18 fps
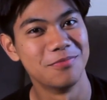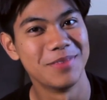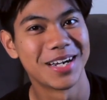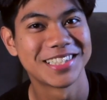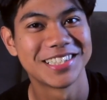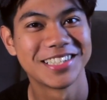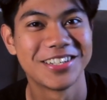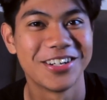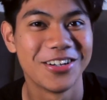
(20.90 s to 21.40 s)
of
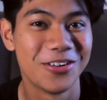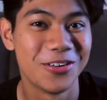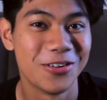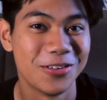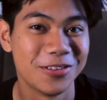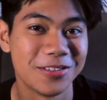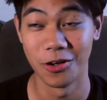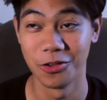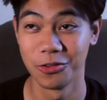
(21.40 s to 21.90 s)

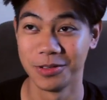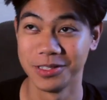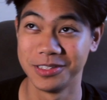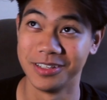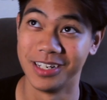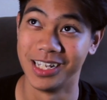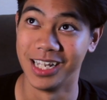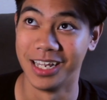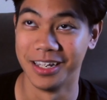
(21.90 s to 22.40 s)
Mexico all the way
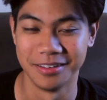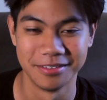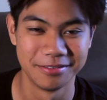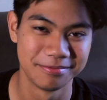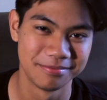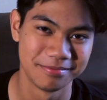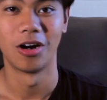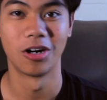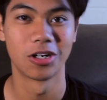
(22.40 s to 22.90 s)
to LA.
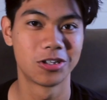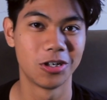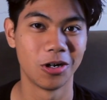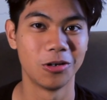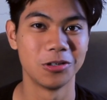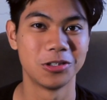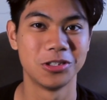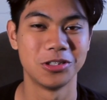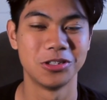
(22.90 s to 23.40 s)
Our
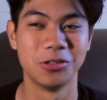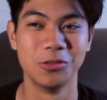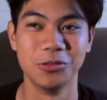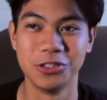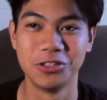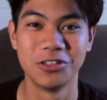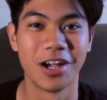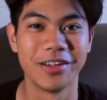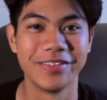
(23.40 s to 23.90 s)
coach, who
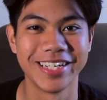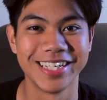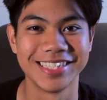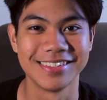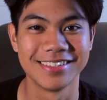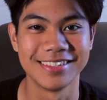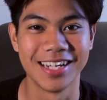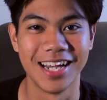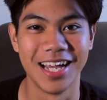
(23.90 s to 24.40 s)
was driving at
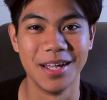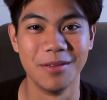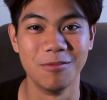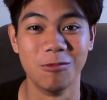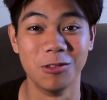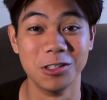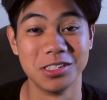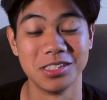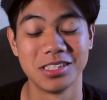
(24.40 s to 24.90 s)
the
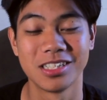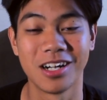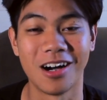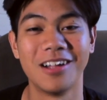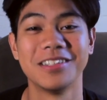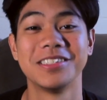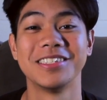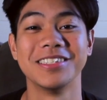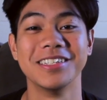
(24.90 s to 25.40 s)
time, was
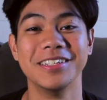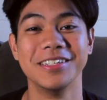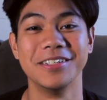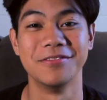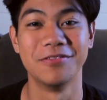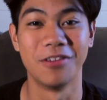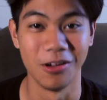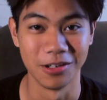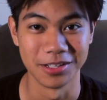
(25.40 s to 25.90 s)

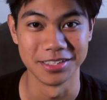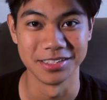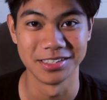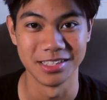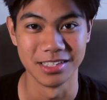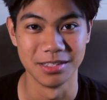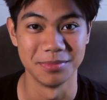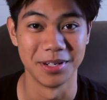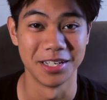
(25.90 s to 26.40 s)
constantly falling
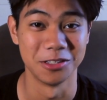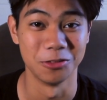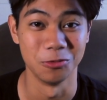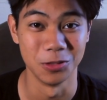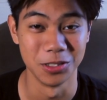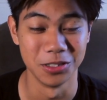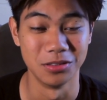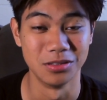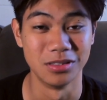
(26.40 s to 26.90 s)
asleep at the
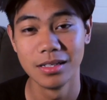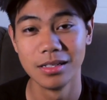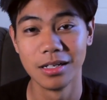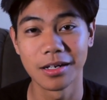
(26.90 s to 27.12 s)
wheel.